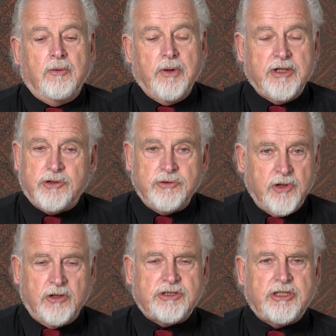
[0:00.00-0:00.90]
We do
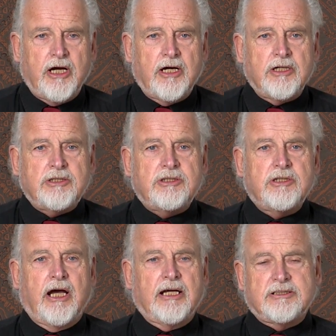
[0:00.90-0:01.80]
not charge,
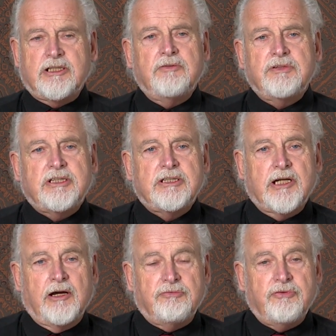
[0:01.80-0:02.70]
our services
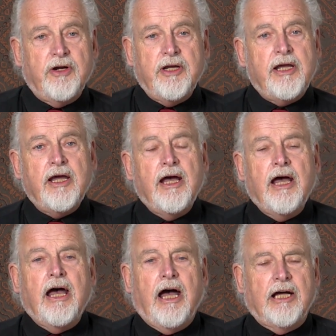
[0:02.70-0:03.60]
are free,
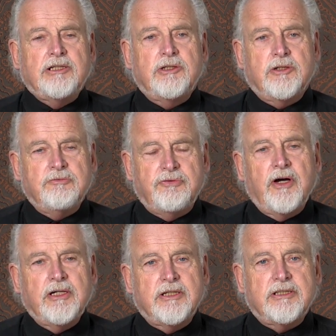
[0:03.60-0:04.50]
and you can
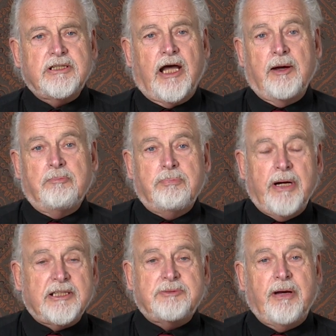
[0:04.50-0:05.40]
find us at
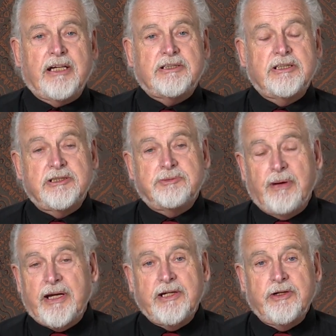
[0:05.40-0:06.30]
Brexpats in
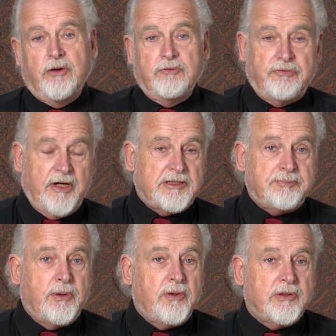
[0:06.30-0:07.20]
Spain on
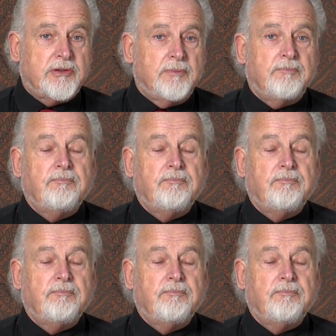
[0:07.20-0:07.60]
Facebook,